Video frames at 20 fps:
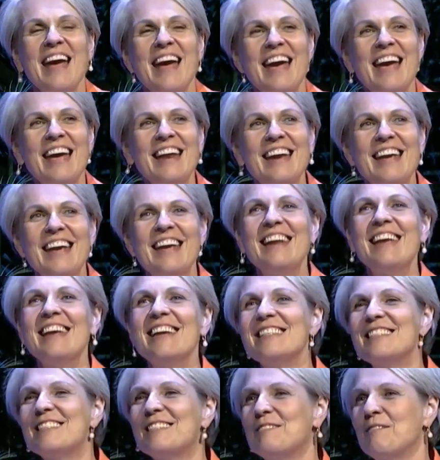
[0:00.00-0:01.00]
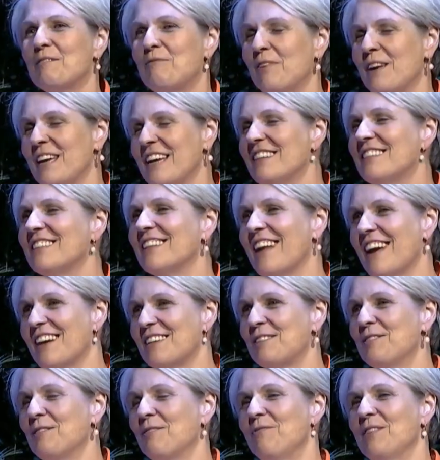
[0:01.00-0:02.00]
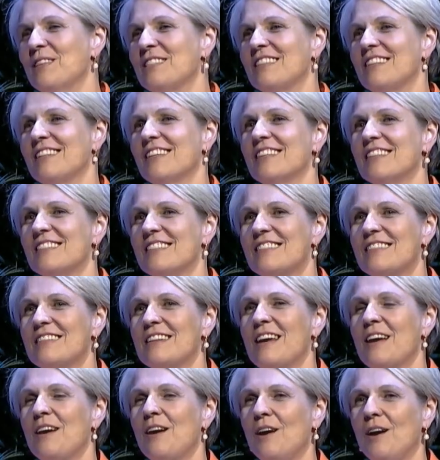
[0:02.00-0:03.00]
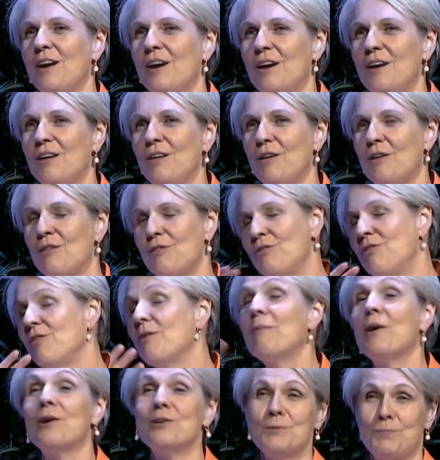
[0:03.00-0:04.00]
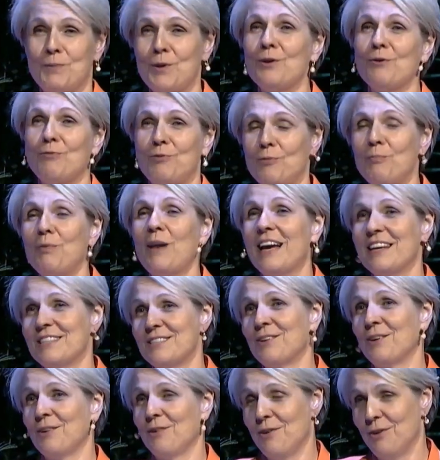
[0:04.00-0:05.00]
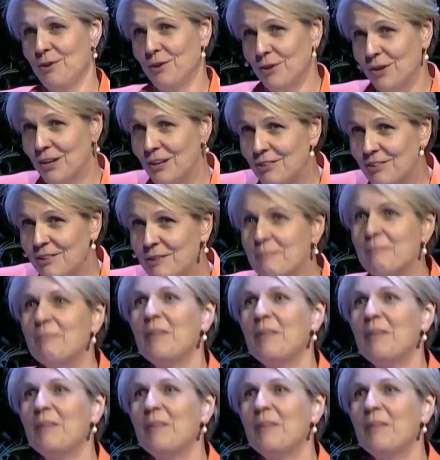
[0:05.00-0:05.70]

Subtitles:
It is, for international visitors, the most beautiful place on earth.